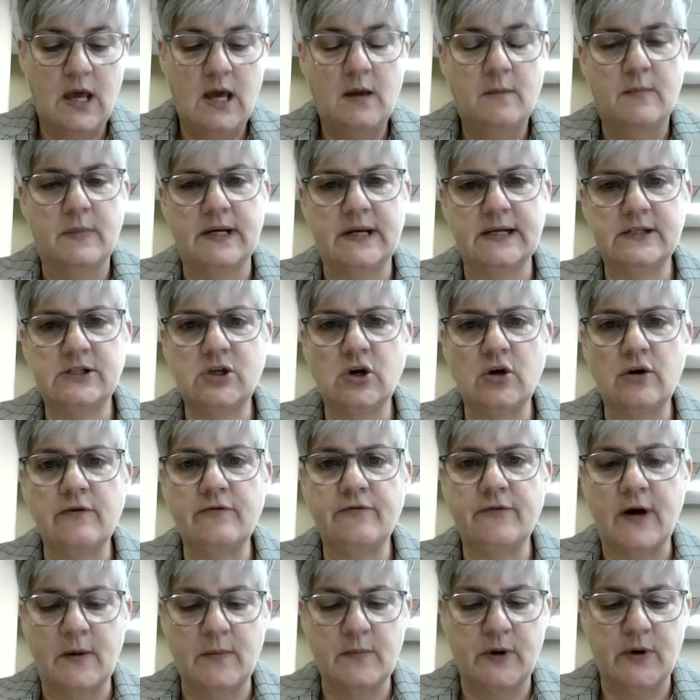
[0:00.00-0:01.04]
Minnesota
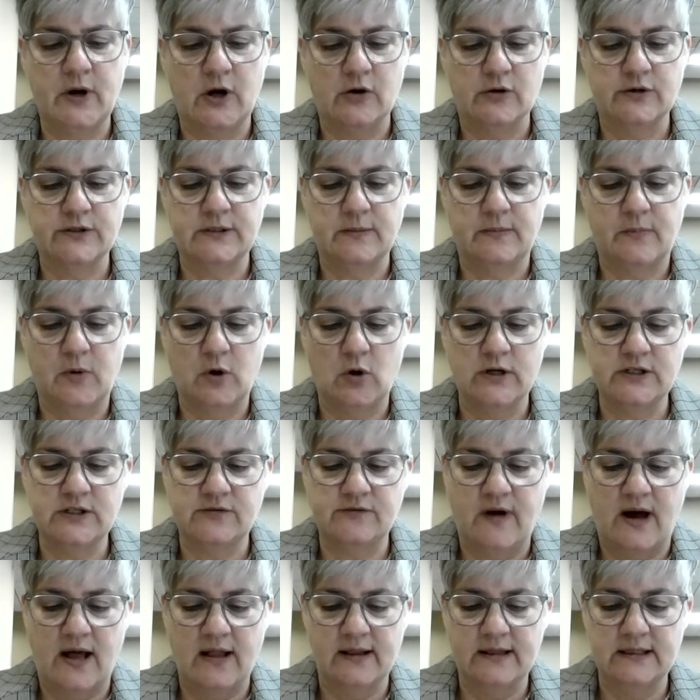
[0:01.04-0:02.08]
Farm Bureau supports
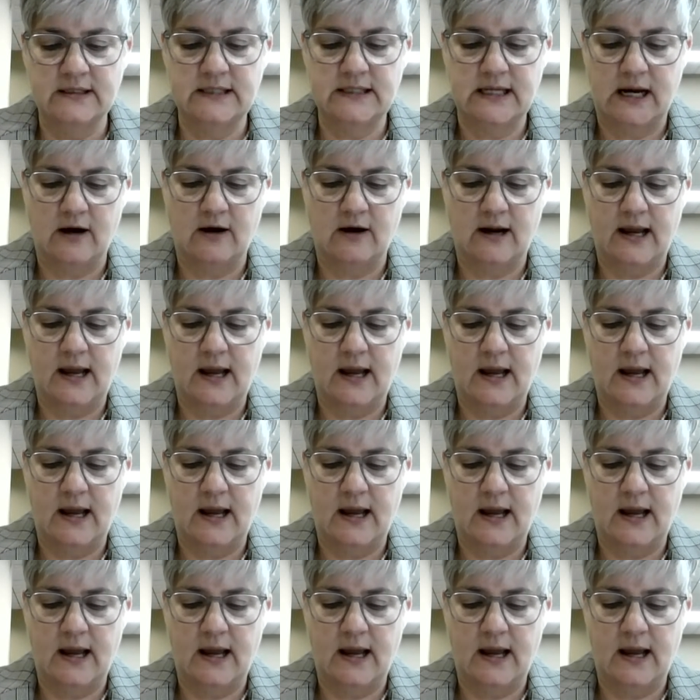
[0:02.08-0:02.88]
voluntary,